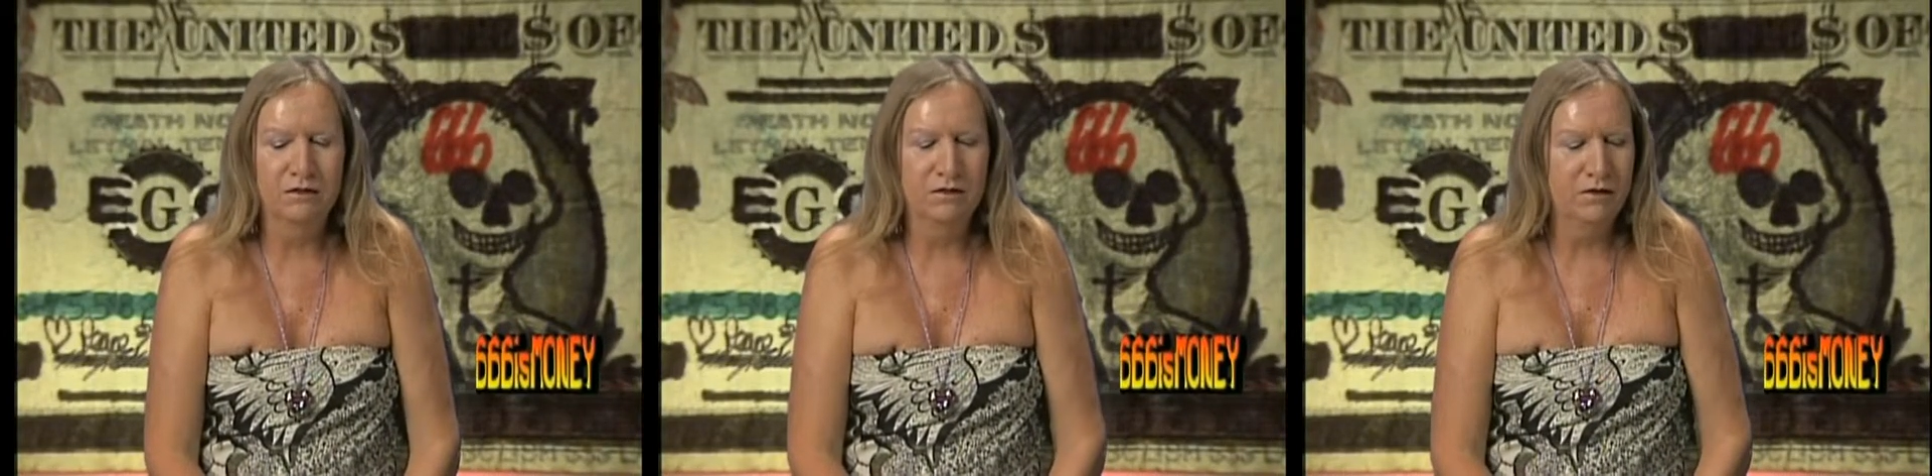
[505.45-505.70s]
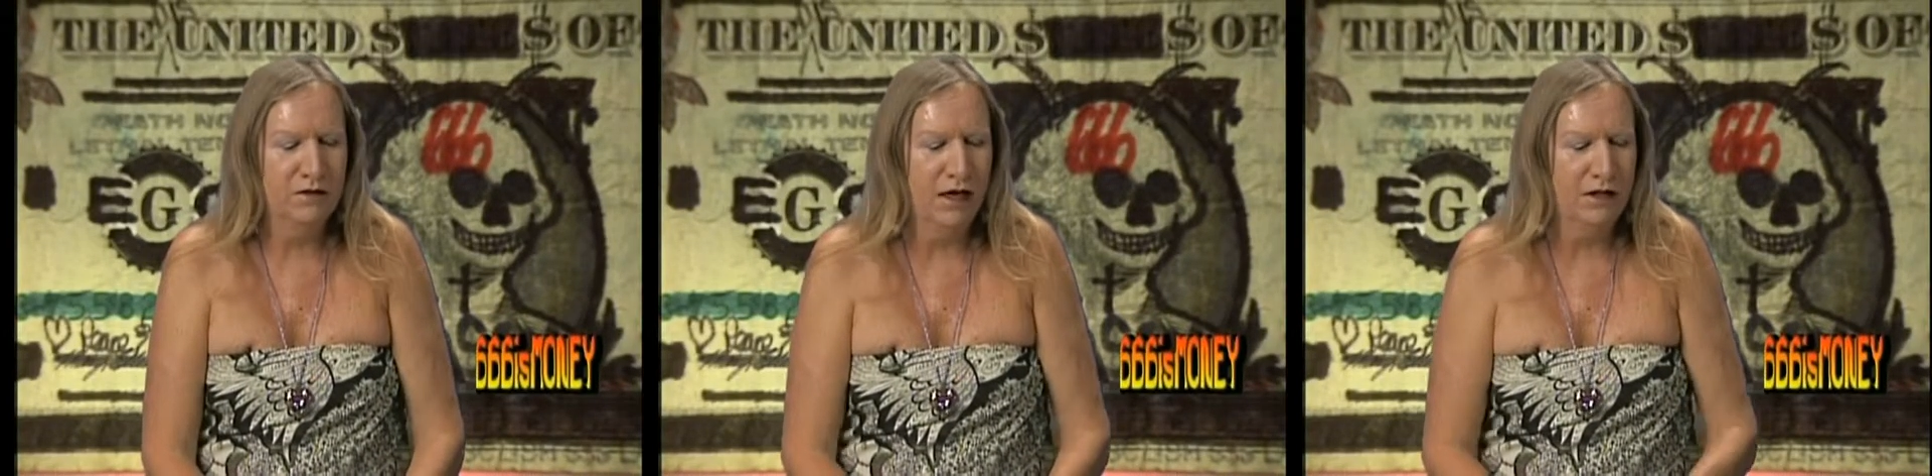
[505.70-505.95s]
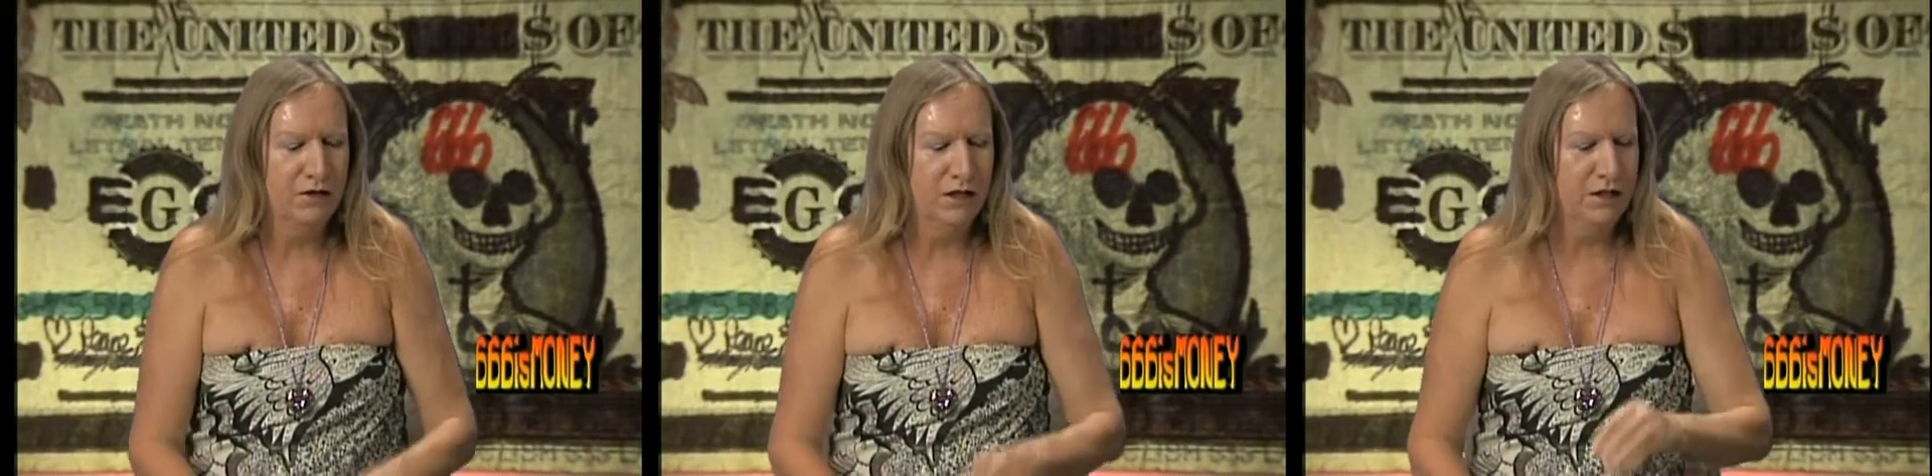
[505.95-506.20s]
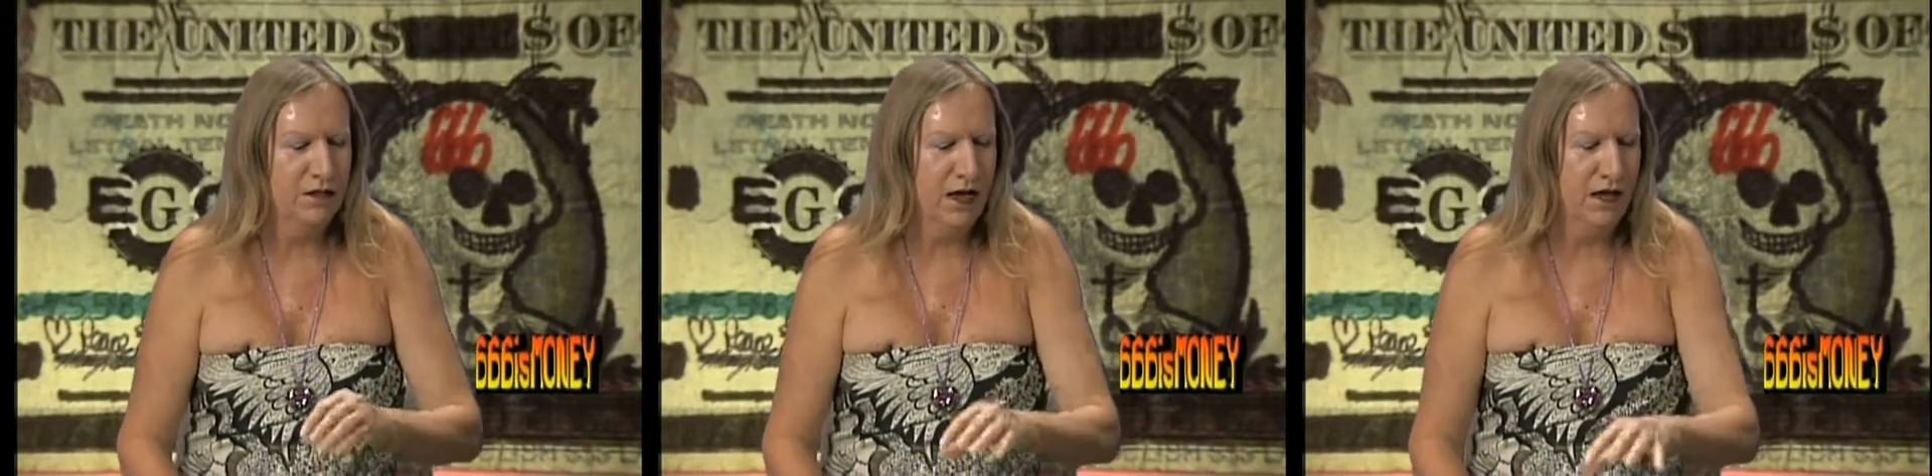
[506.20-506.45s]

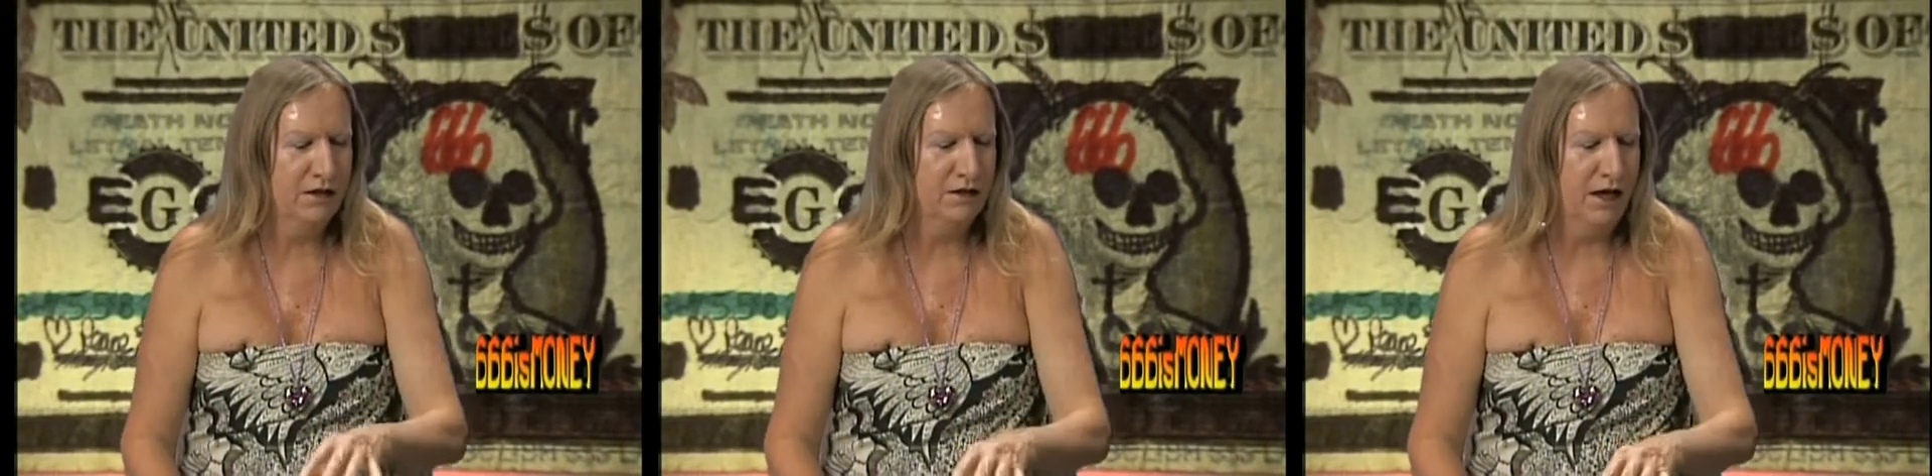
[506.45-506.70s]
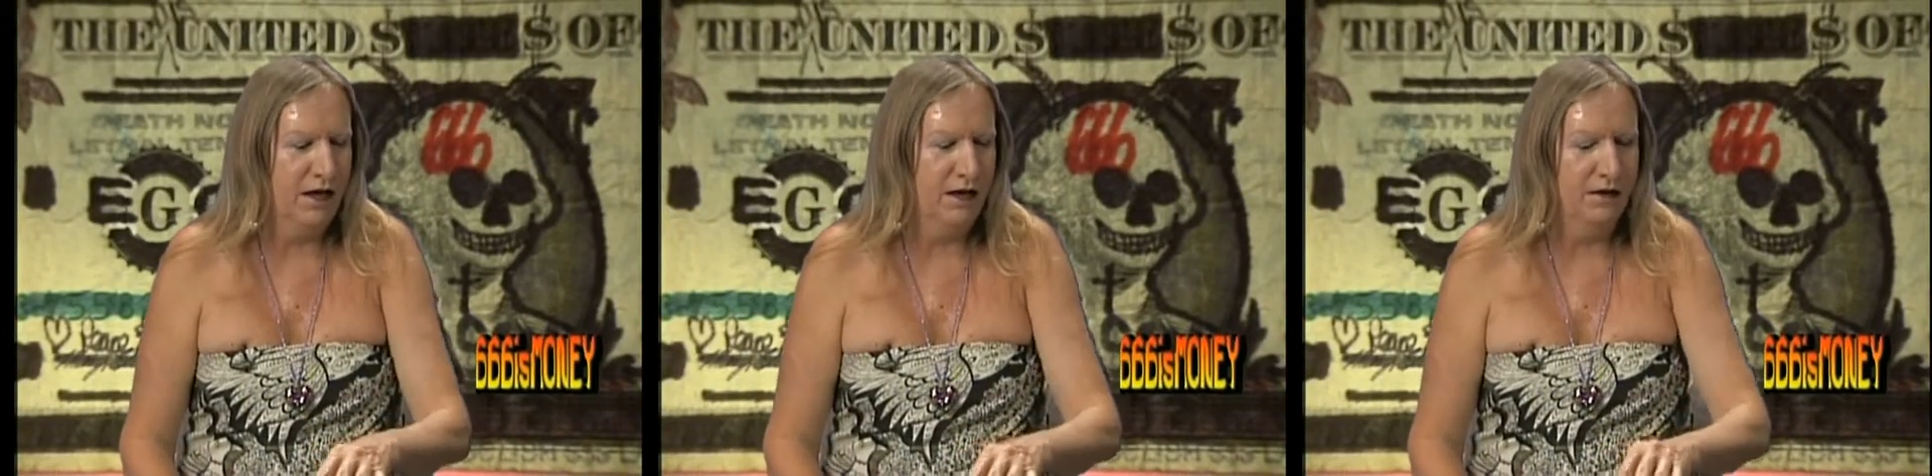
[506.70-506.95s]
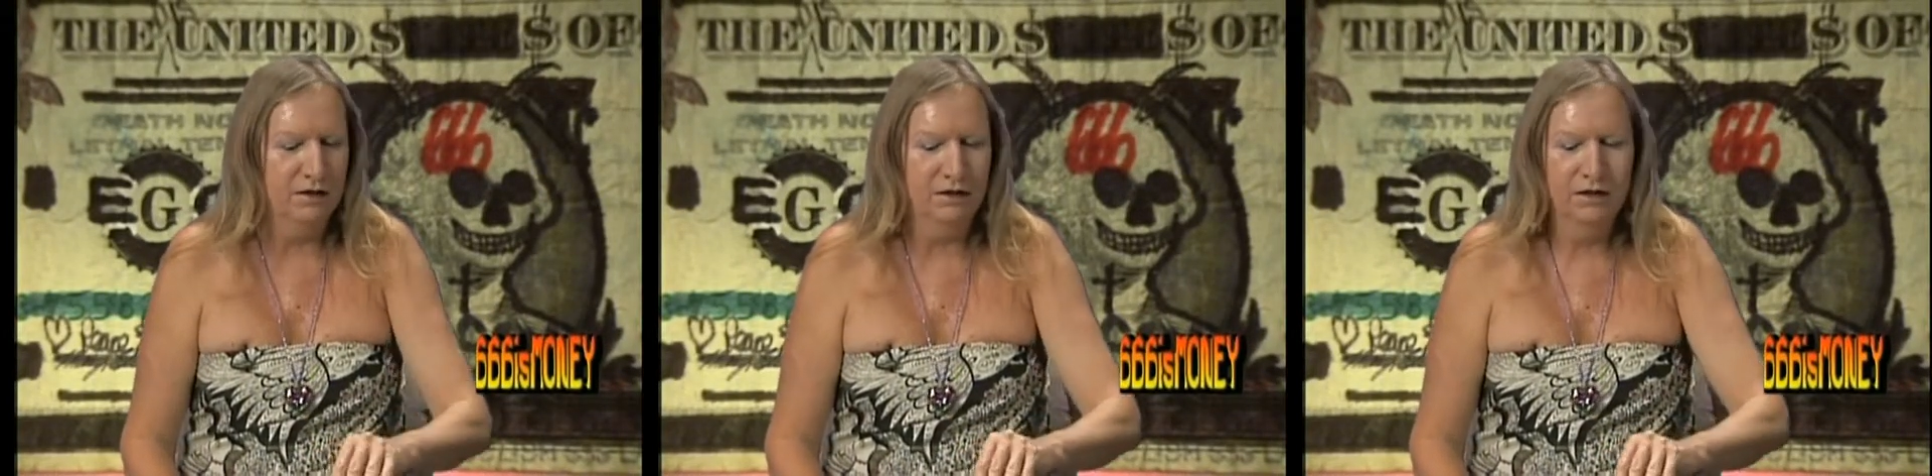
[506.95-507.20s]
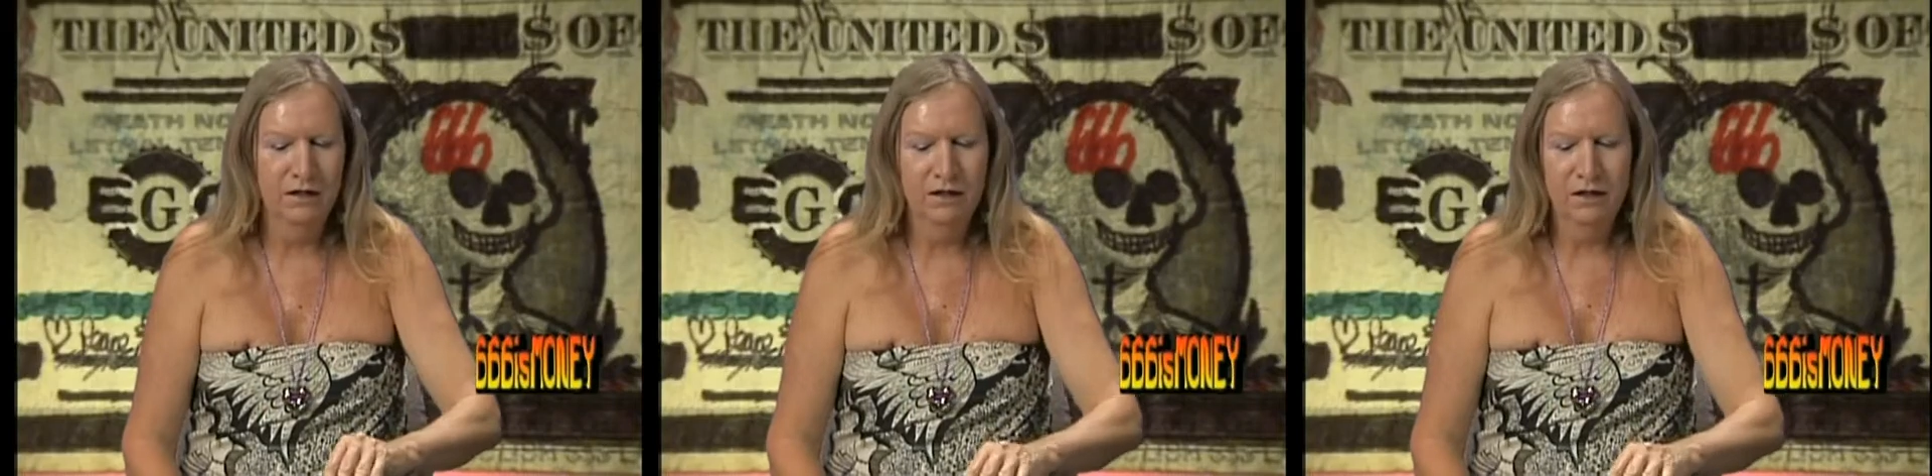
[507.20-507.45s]
nitric oxide and